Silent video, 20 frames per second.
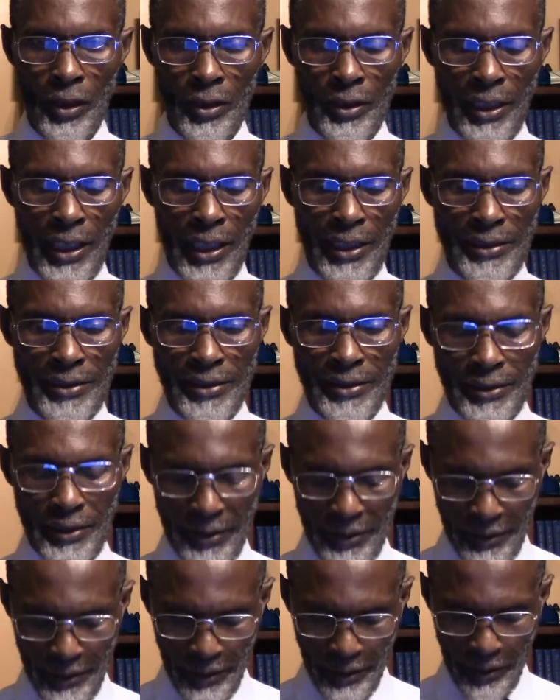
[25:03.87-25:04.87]
Yes.
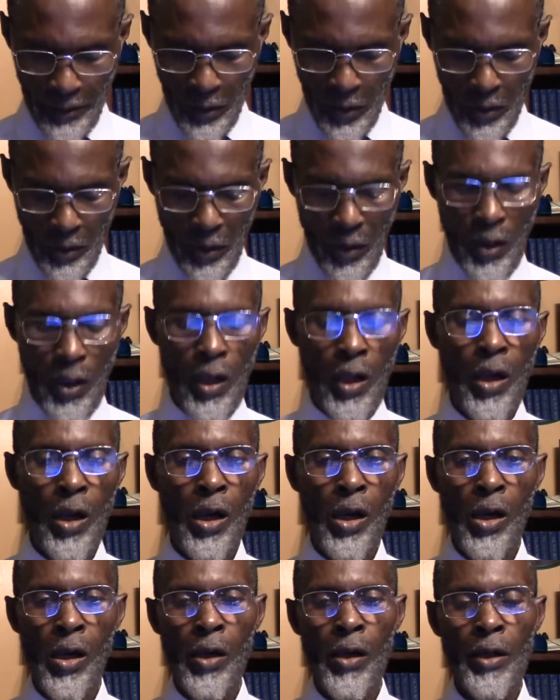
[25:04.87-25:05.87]

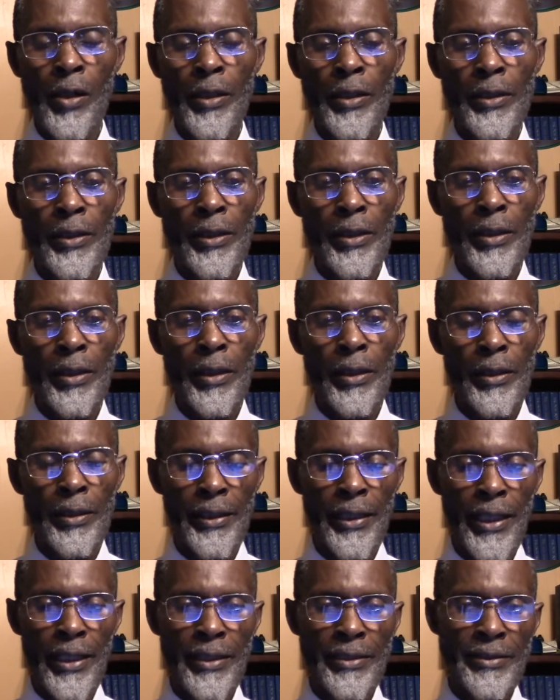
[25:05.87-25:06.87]
All our prayers?
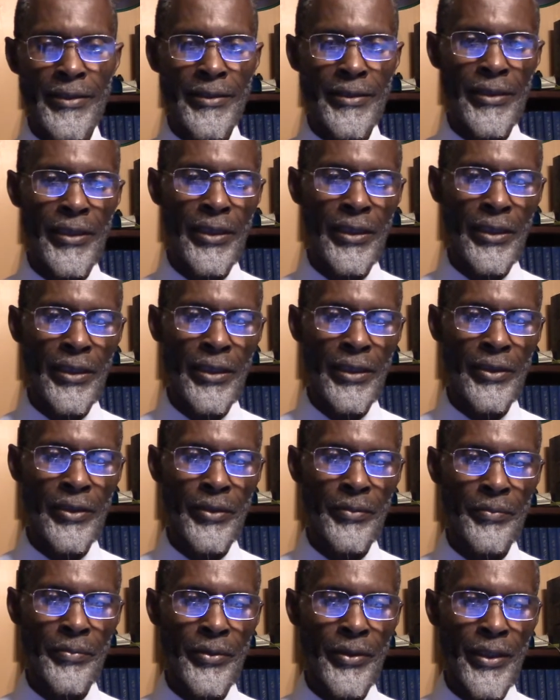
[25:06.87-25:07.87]
Yes, all
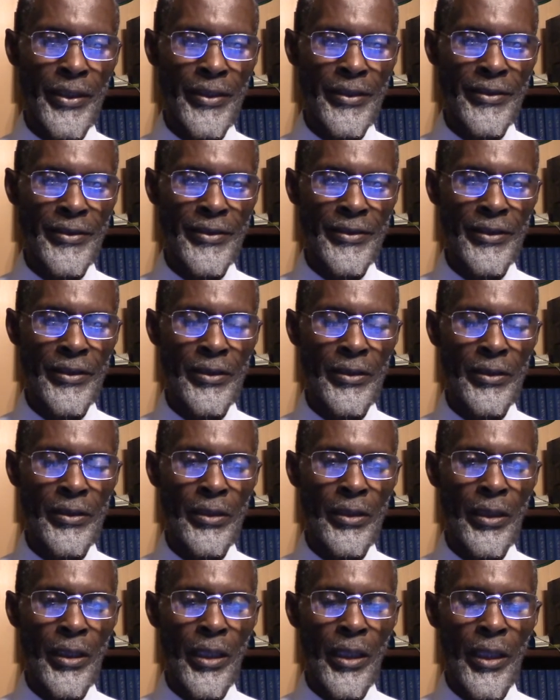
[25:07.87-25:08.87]
our prayers.
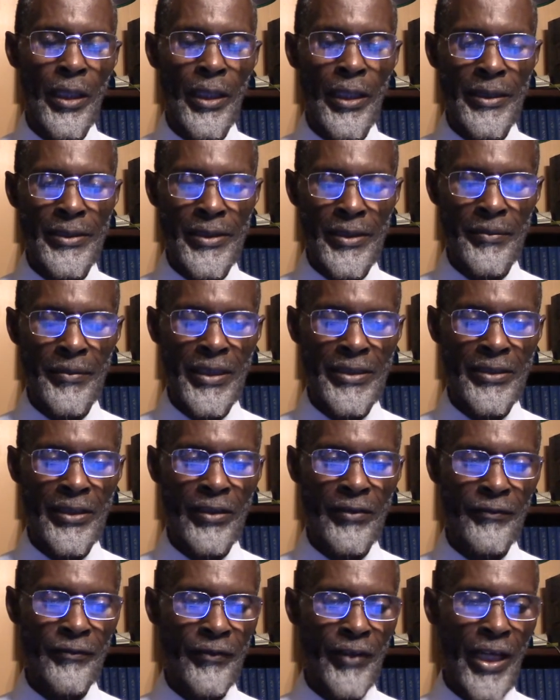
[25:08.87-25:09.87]
As a matter
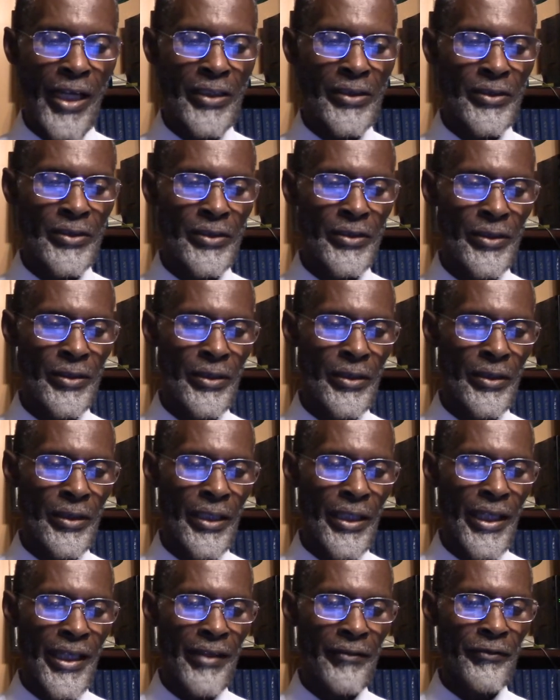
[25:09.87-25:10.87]
of fact,
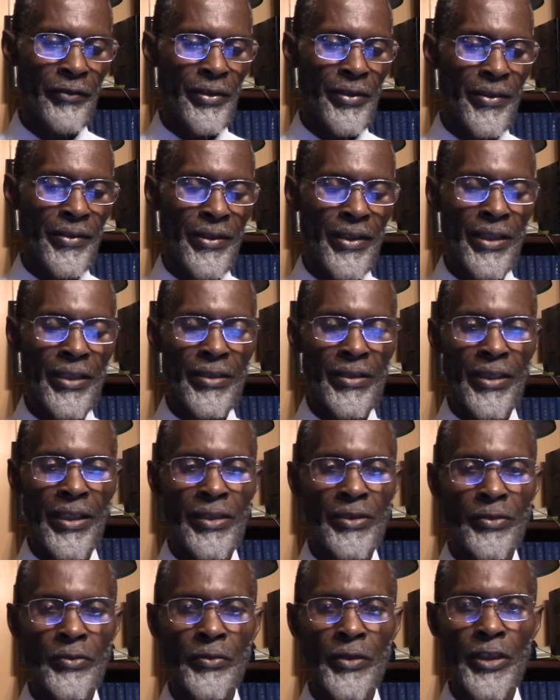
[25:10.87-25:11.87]
everything
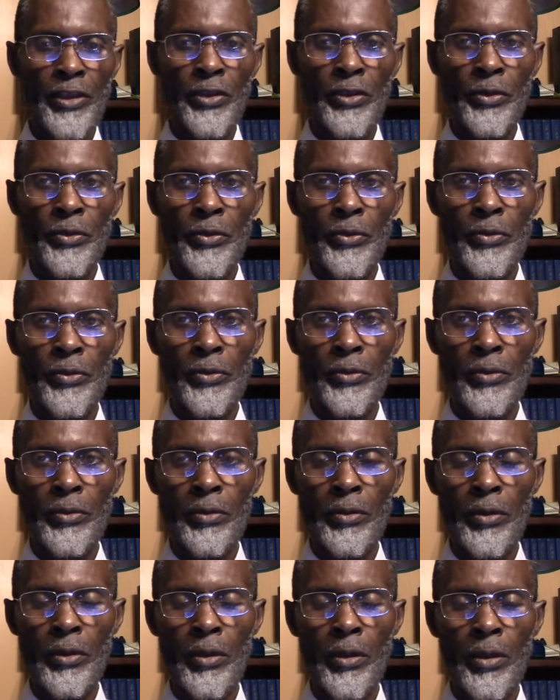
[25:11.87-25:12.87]
that we do
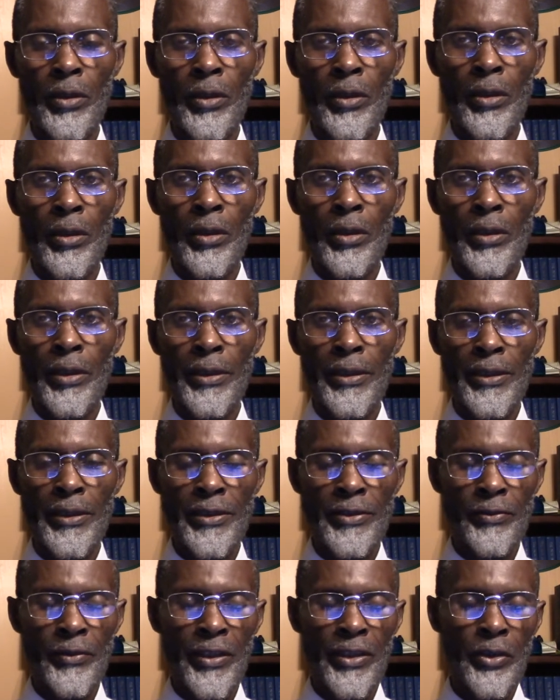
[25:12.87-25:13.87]

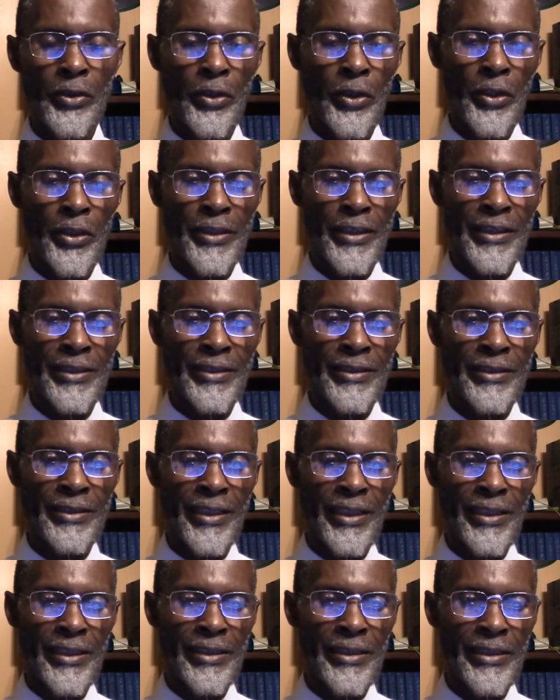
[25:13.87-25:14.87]
is recorded
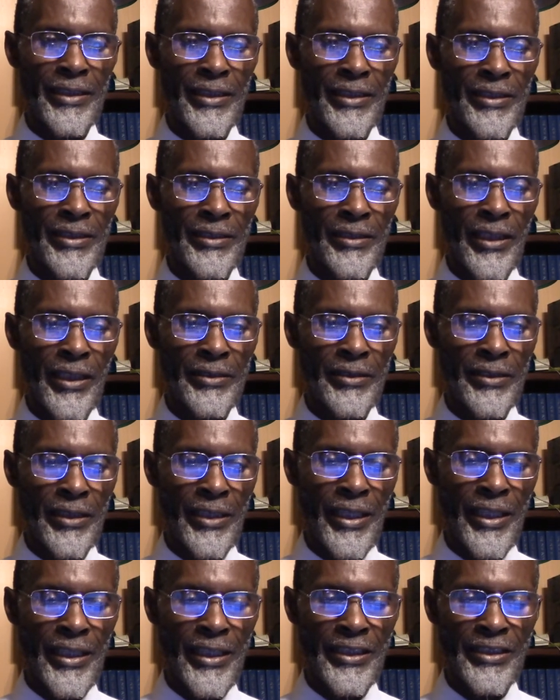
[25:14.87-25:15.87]
daily, and an
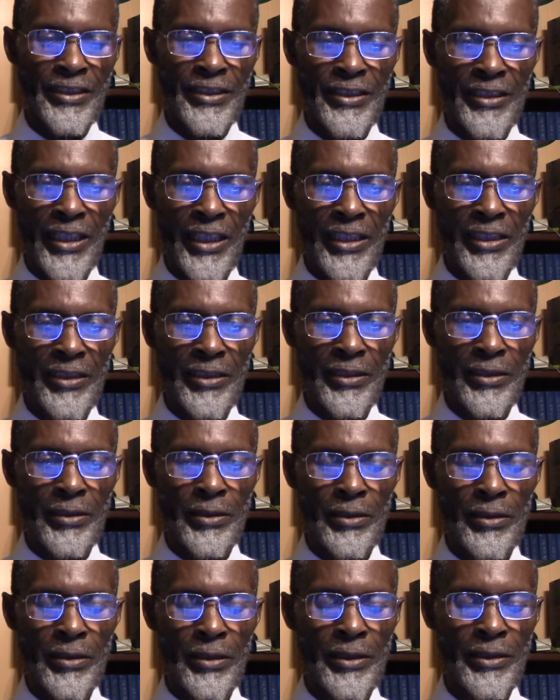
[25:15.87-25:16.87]
angel
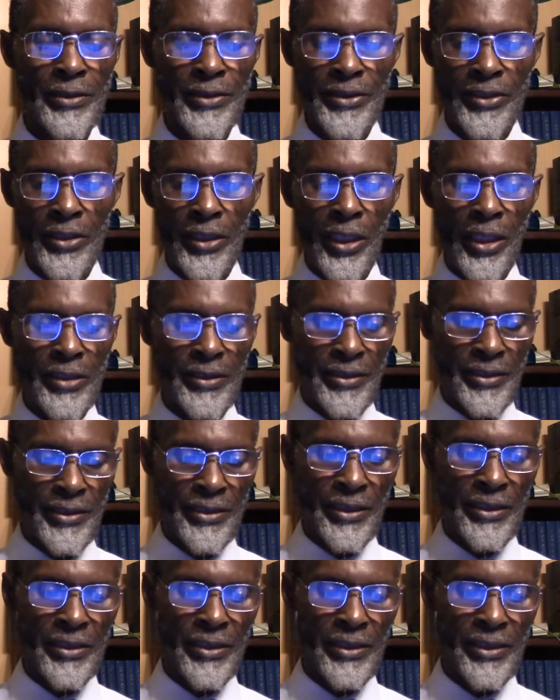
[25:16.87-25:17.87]
is
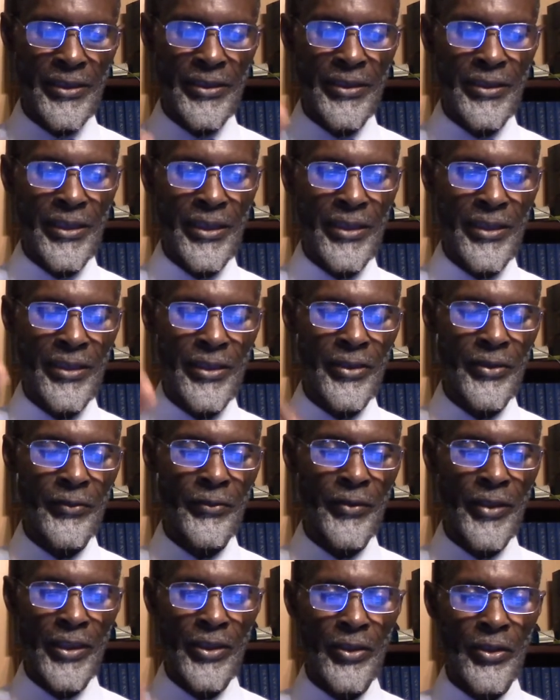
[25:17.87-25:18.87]
constantly taking
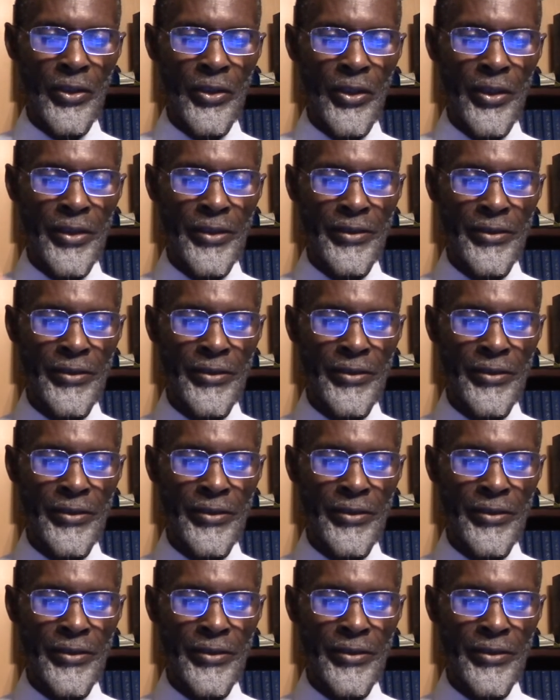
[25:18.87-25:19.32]
record